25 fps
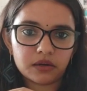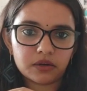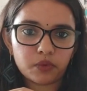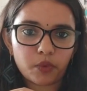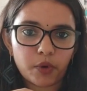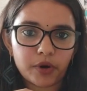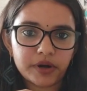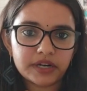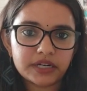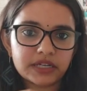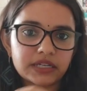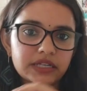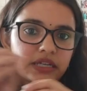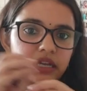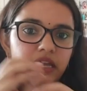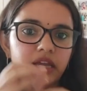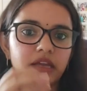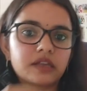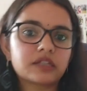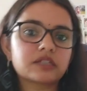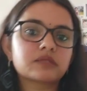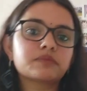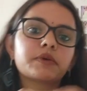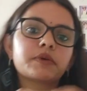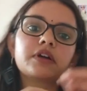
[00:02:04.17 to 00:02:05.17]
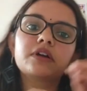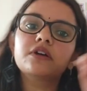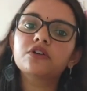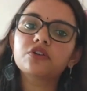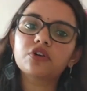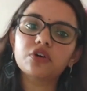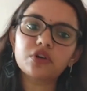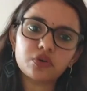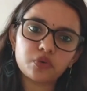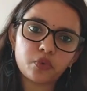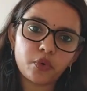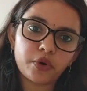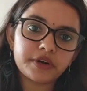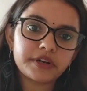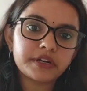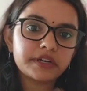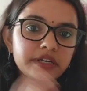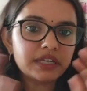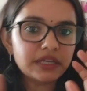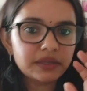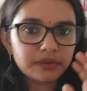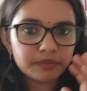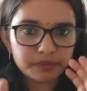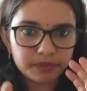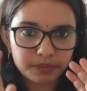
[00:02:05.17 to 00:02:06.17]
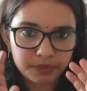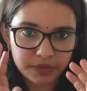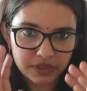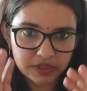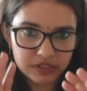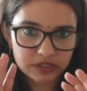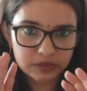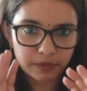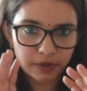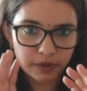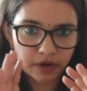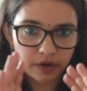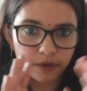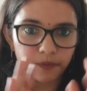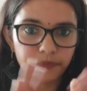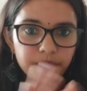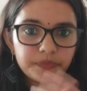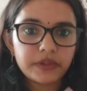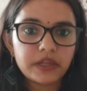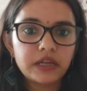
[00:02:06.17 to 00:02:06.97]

quantity A is bigger or quantity B is bigger.